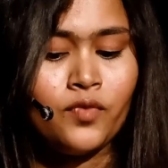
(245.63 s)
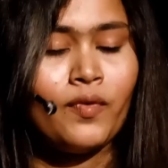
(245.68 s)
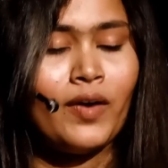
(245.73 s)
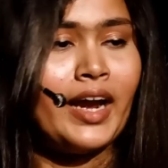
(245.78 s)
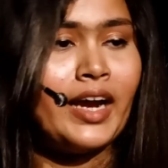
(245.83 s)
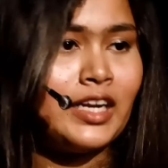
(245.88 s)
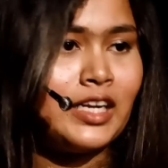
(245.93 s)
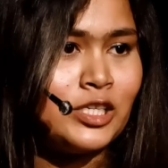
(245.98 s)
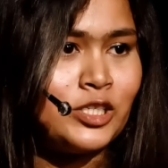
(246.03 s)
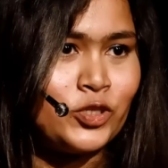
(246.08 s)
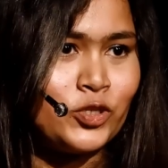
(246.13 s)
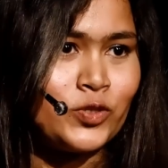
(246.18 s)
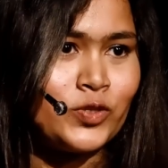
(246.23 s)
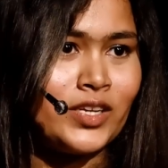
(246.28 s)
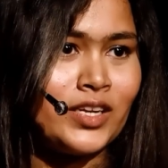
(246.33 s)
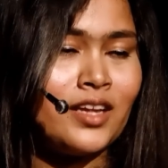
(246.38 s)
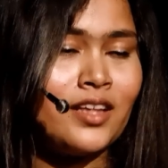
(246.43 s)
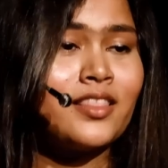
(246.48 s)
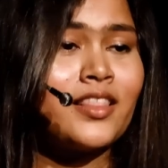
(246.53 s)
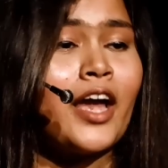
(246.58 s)
Vital
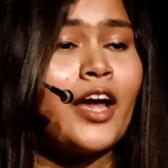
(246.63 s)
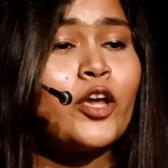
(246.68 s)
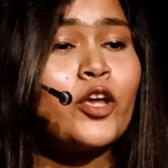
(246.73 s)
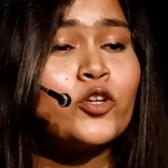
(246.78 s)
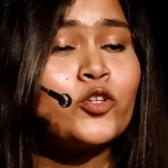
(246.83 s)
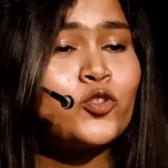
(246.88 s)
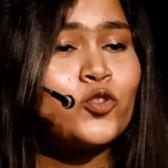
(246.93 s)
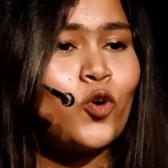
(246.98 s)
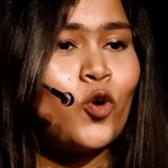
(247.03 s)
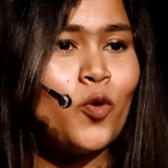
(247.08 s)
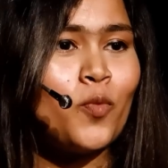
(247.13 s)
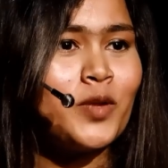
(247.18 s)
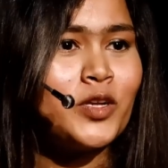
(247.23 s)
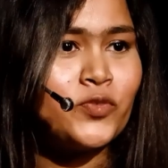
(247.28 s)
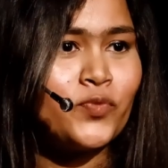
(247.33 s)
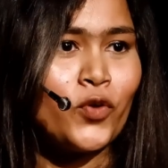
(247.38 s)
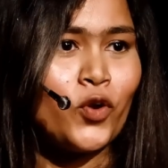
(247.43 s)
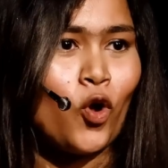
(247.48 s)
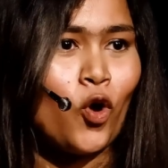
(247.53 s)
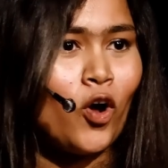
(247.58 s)
Juicery thank you so much
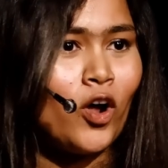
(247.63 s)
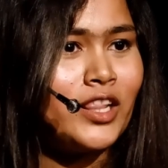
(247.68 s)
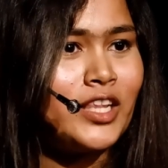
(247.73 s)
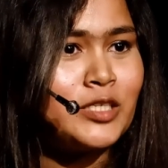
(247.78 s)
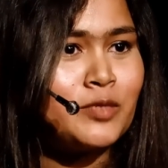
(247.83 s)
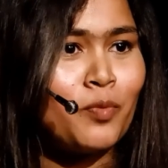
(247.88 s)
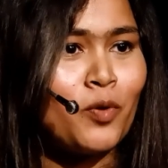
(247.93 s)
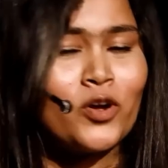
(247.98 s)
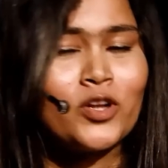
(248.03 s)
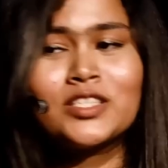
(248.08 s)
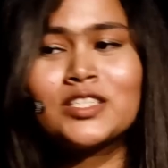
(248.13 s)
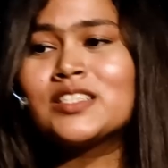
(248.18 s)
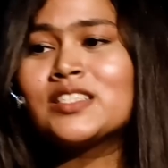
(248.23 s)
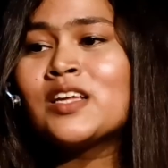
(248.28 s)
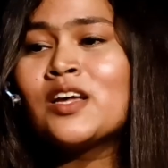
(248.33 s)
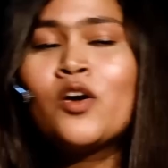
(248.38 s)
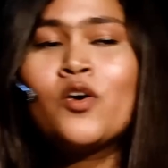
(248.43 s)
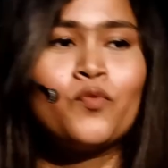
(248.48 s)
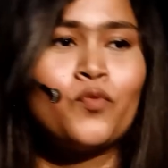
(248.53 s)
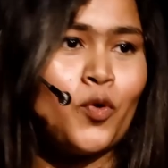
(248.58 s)
for all these sponsors
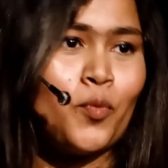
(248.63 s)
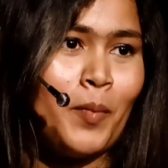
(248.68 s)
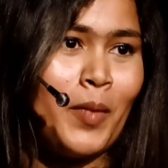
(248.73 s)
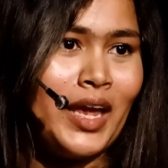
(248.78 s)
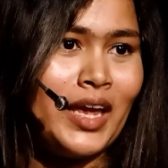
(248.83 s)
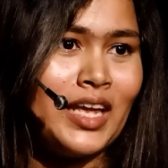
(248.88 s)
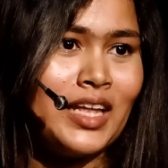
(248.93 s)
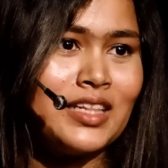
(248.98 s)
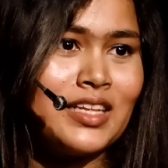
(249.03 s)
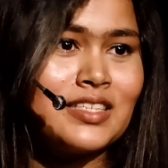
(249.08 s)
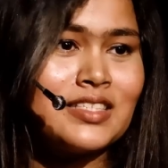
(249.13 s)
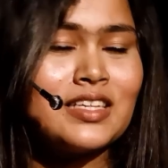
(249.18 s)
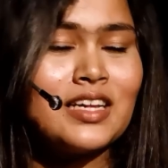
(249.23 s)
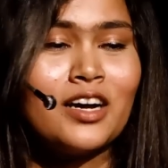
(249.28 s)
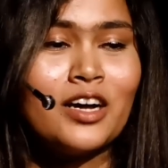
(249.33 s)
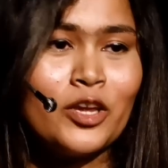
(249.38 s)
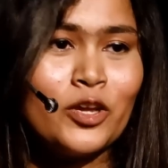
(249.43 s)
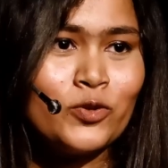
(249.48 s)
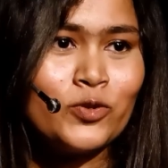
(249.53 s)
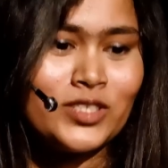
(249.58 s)
for making this
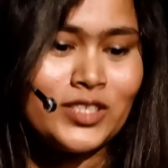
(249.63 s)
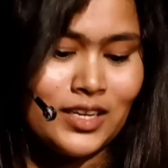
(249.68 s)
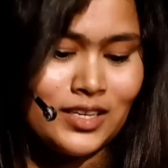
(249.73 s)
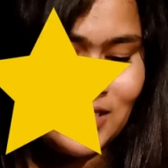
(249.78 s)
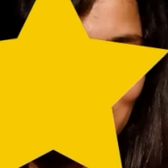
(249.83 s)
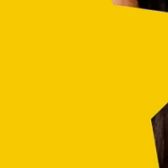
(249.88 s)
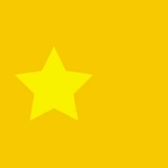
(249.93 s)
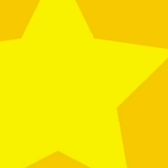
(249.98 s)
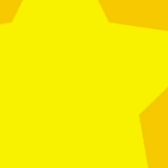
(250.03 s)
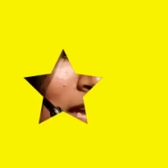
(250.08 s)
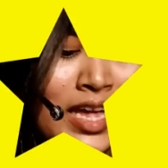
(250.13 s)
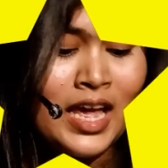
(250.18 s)
a huge success